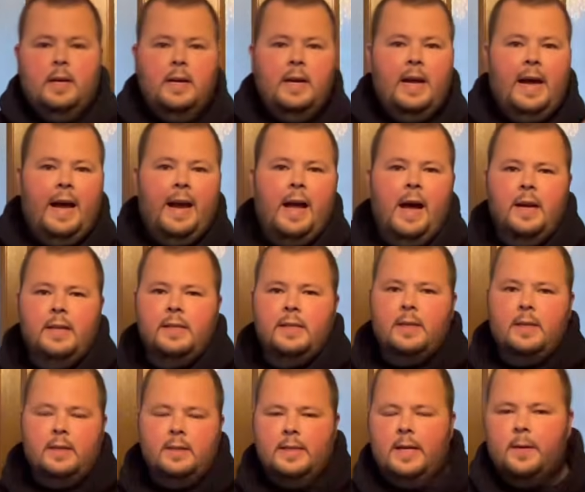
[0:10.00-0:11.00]
Hi guys,
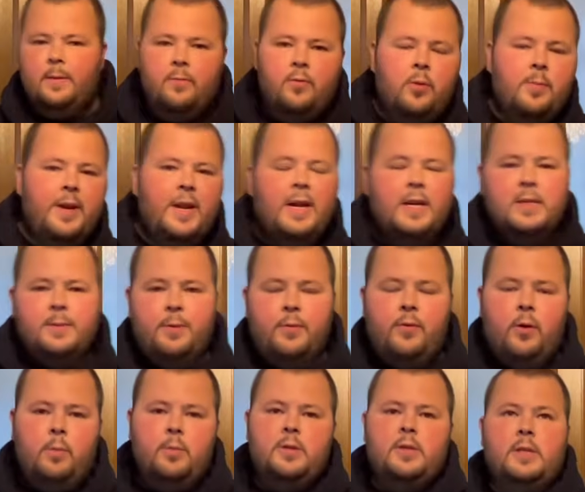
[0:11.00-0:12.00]
it's Adam from Enhanced
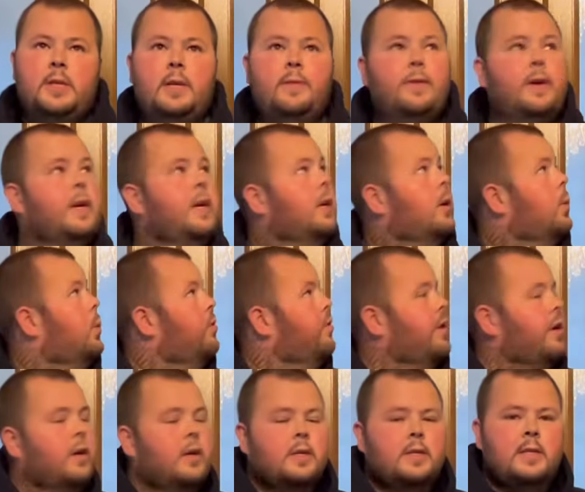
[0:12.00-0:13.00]
Performance TV. We're in
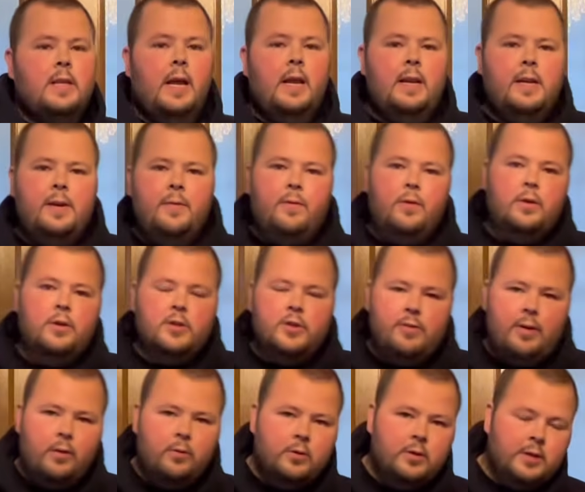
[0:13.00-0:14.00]
a slightly different
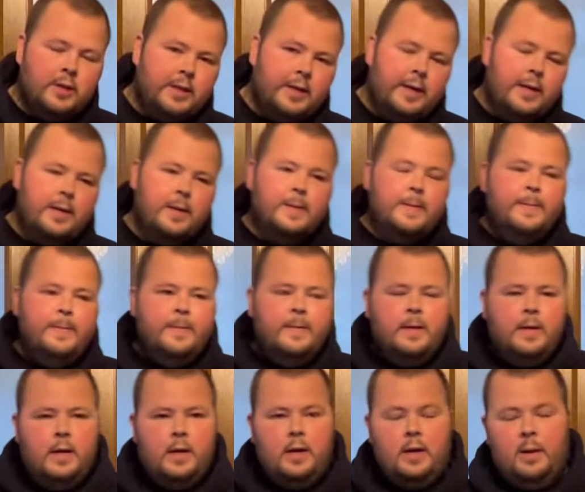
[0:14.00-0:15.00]
surround today.
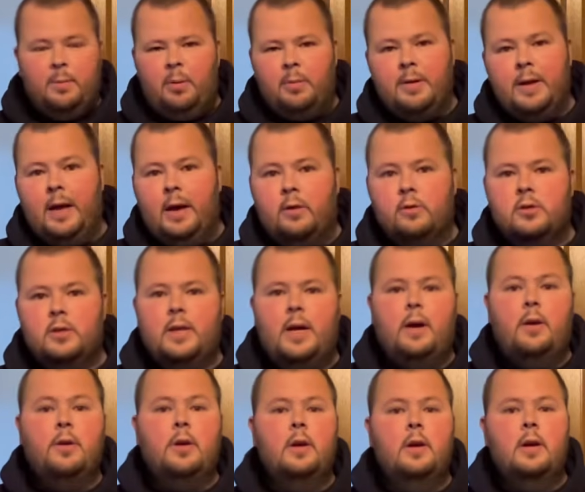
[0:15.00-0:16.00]
I'll probably get onto that
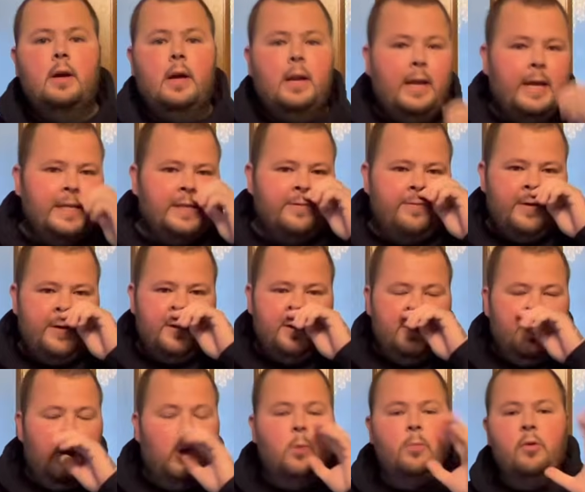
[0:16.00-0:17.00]
on a later video.
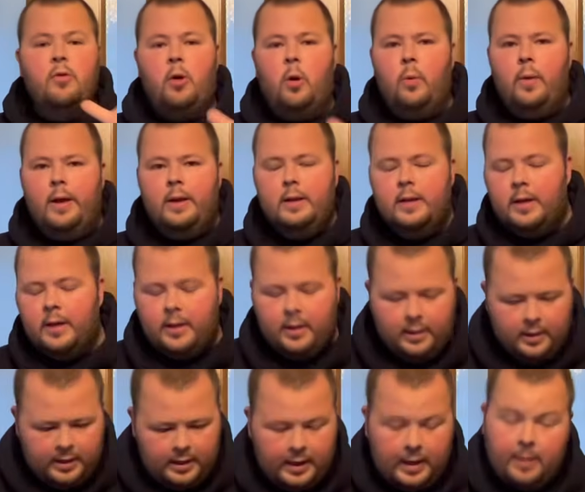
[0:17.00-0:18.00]
Hope you're all well.
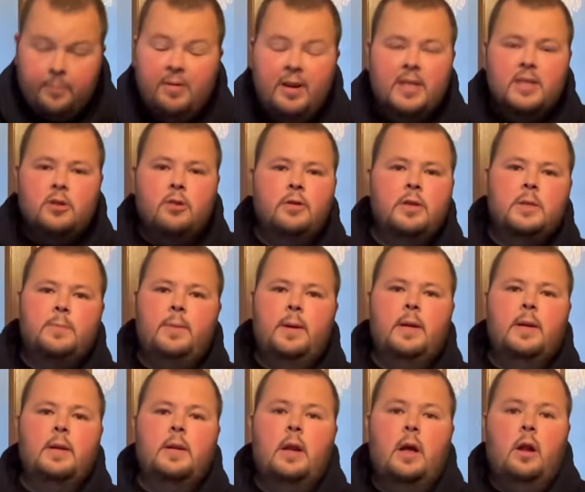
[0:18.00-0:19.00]
I'm really sorry it's
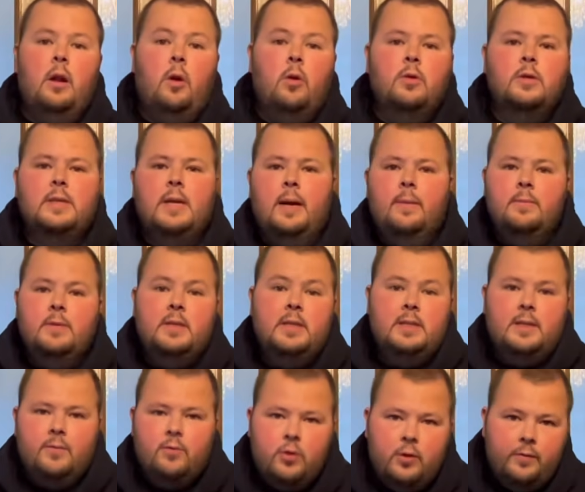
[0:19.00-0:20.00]
been a long time since
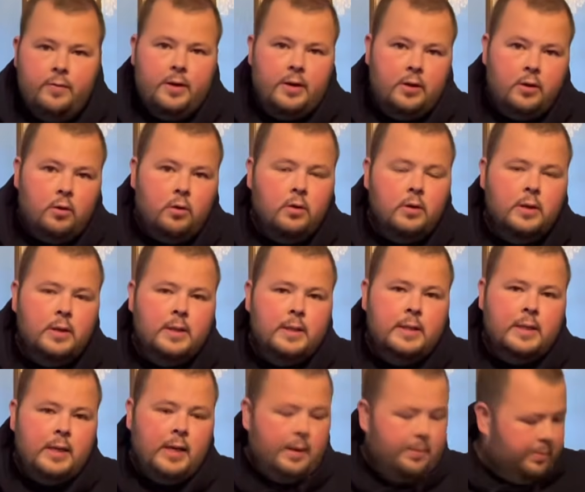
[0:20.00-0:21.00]
I've done a video,
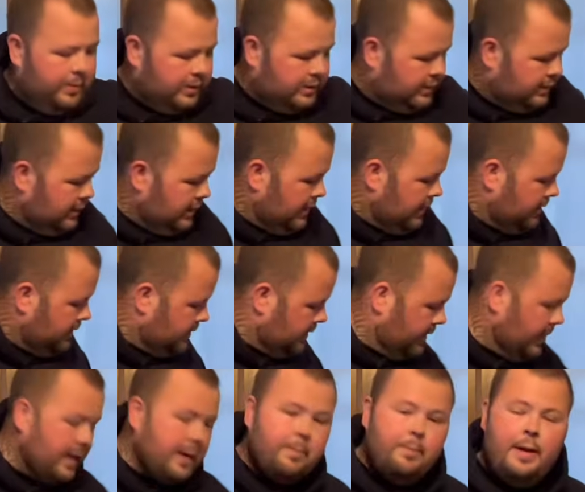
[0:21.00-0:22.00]
but
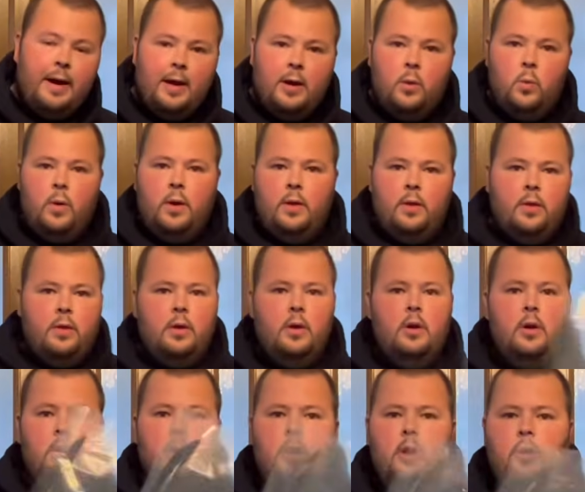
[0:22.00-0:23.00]
today I'm back with
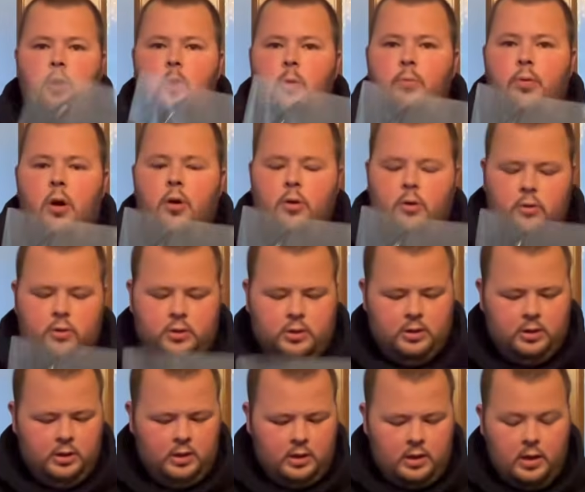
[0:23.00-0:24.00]
a new product.
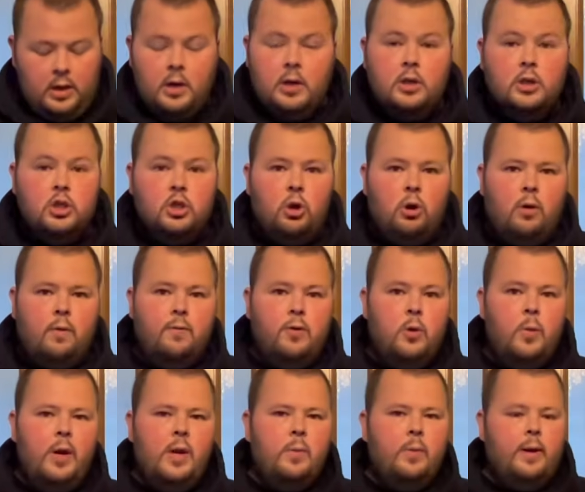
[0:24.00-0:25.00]
Sort of
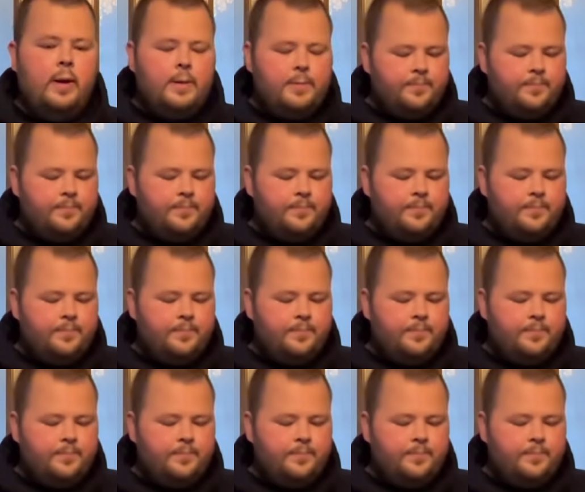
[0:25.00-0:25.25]
new anyway.